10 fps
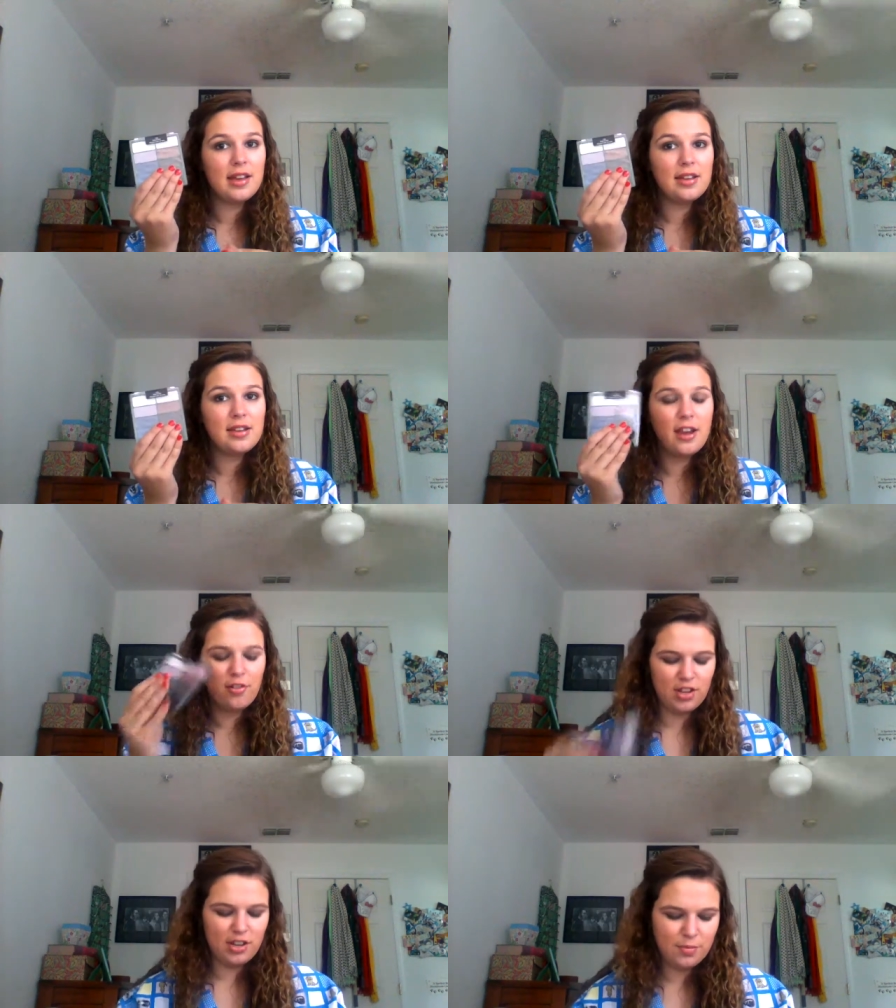Can't
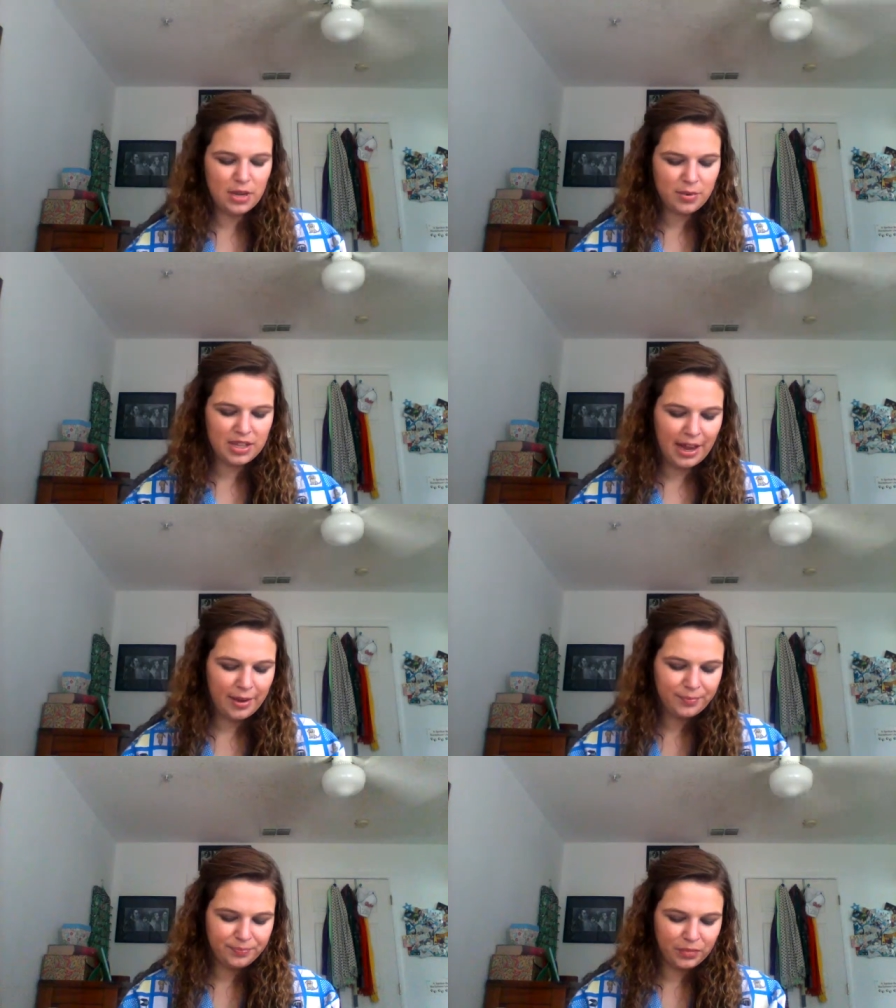really compete with that.
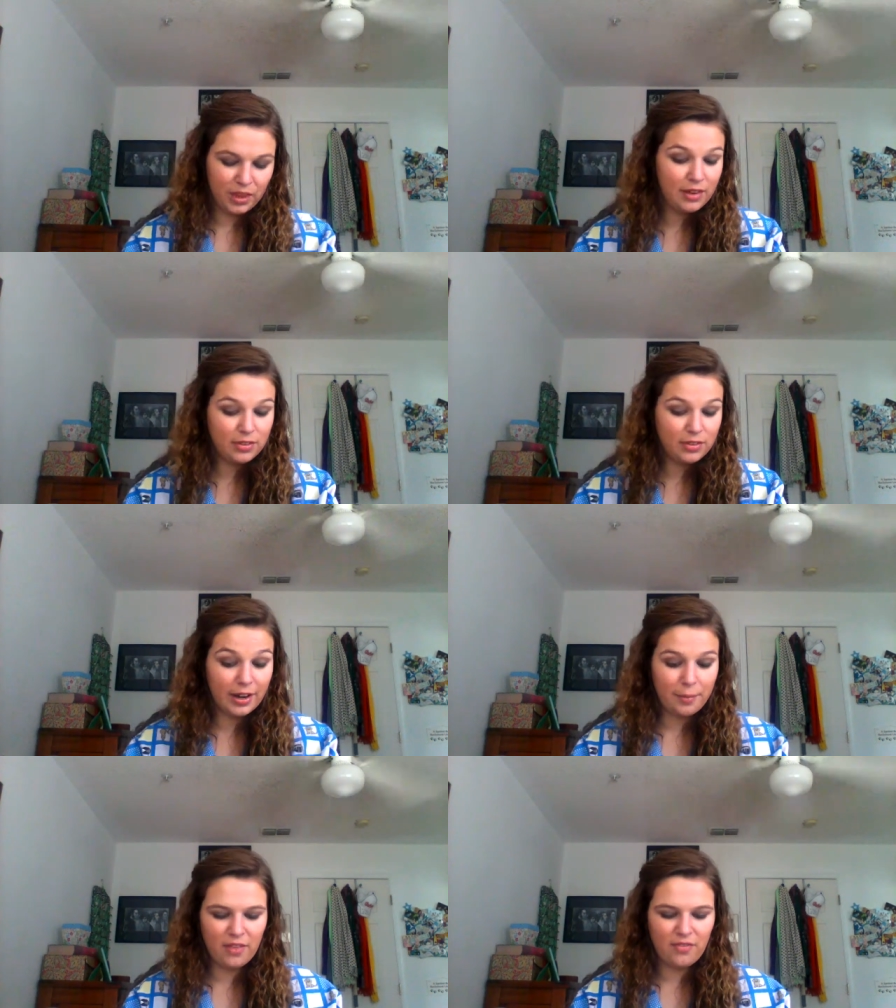Even though I
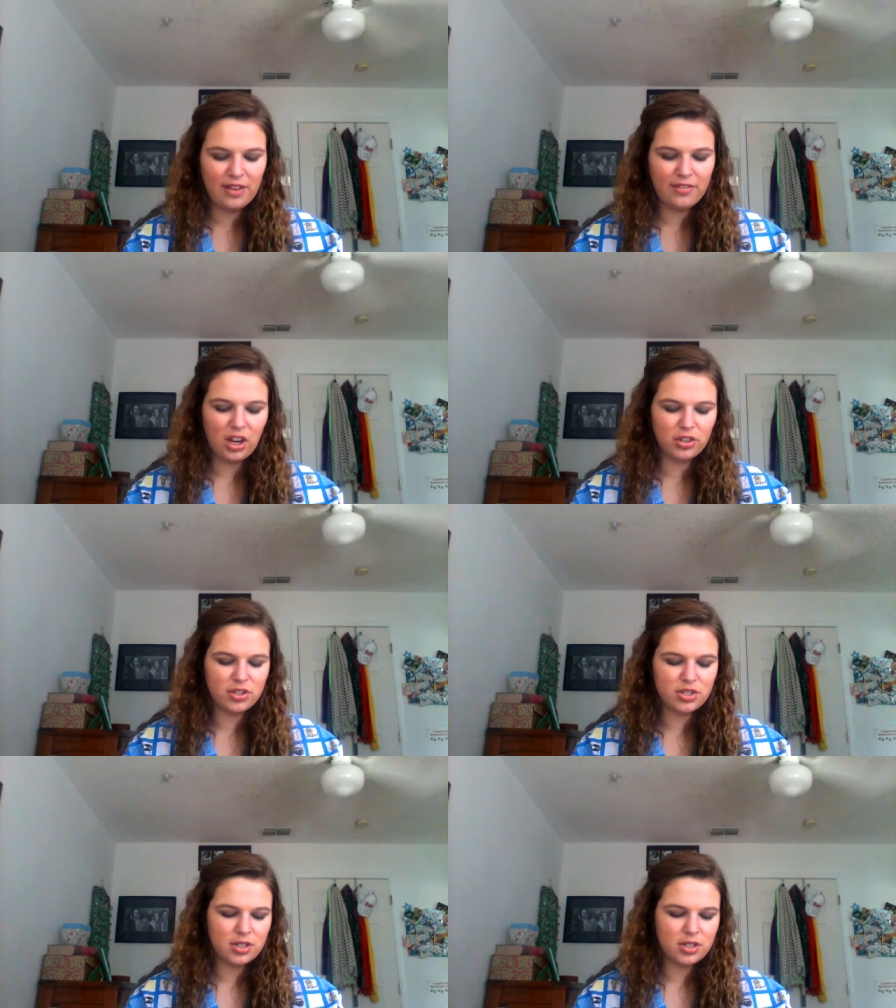didn't pay
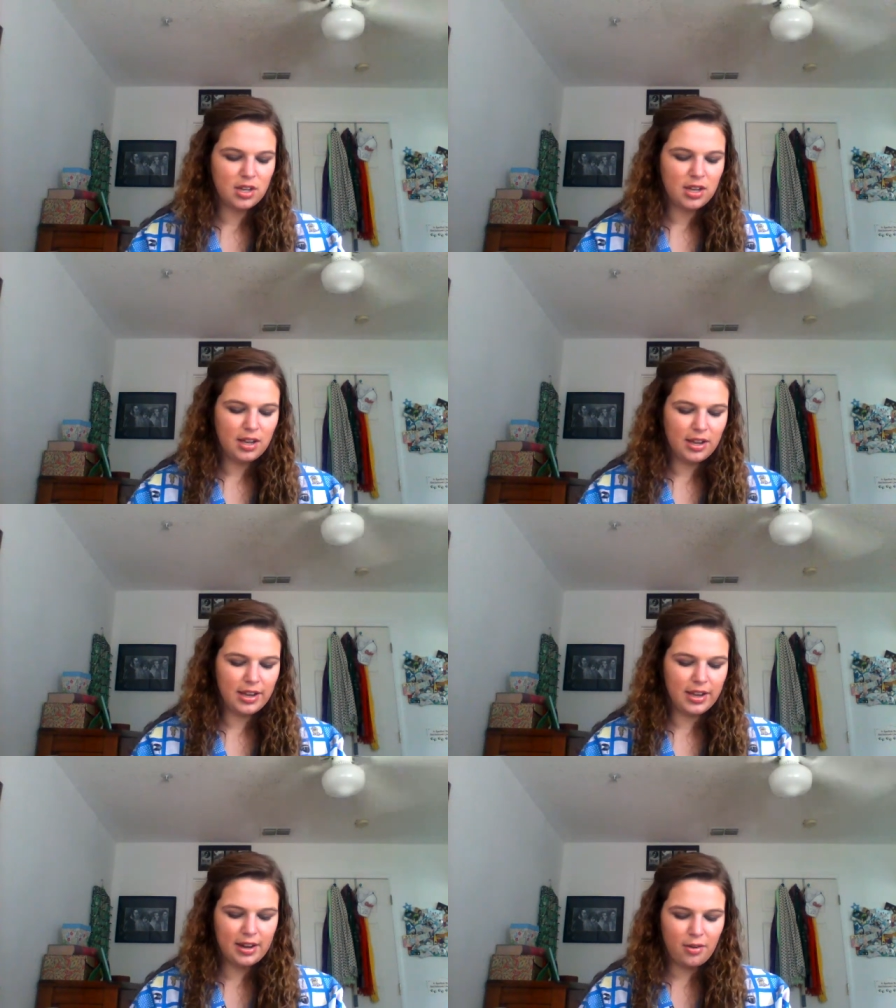$5.
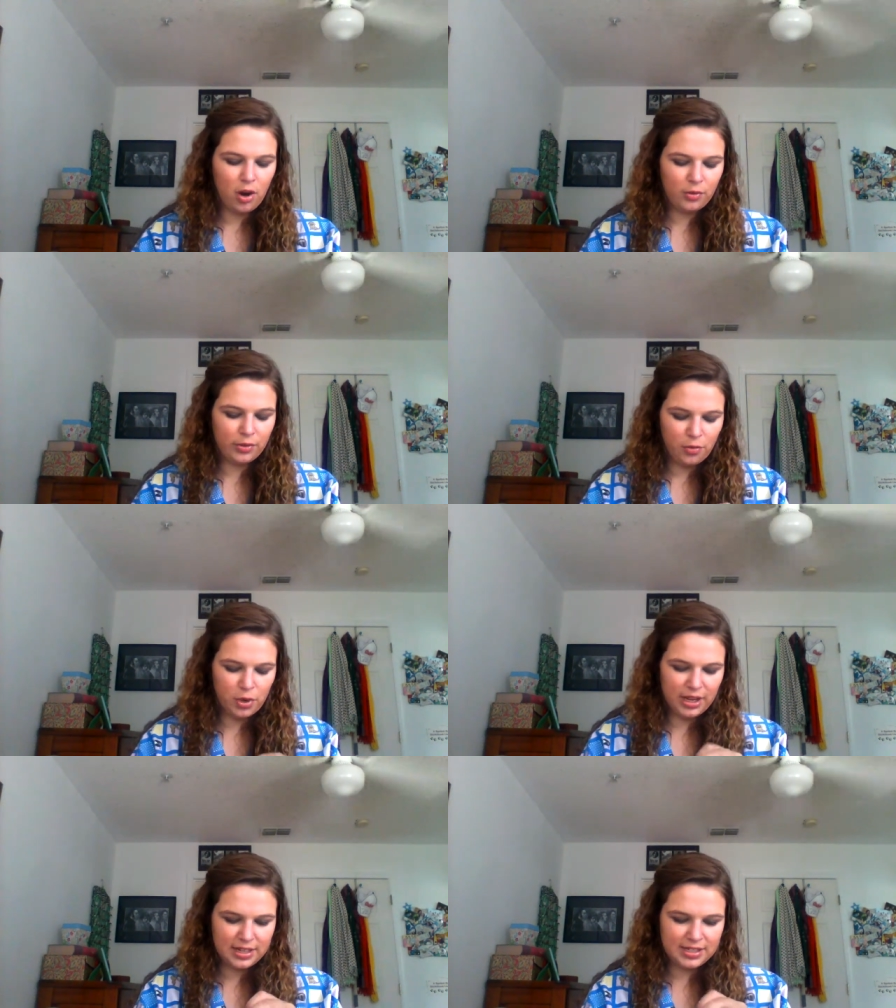Again, only
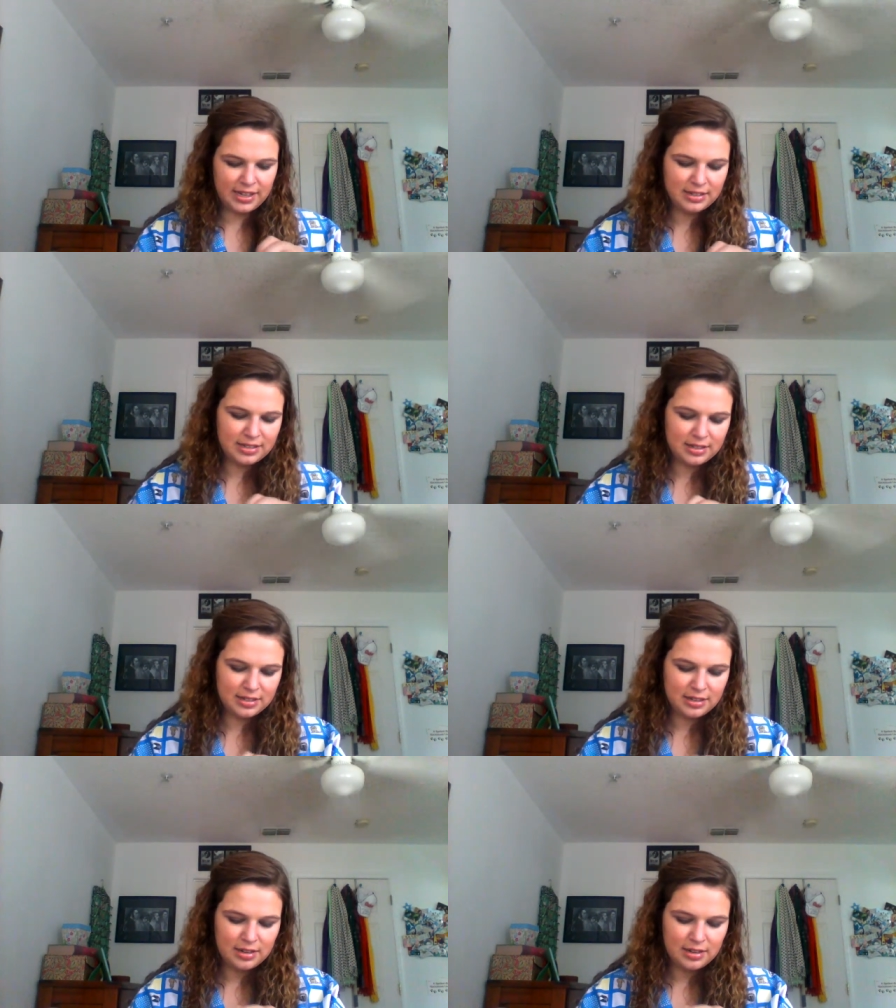48 cents.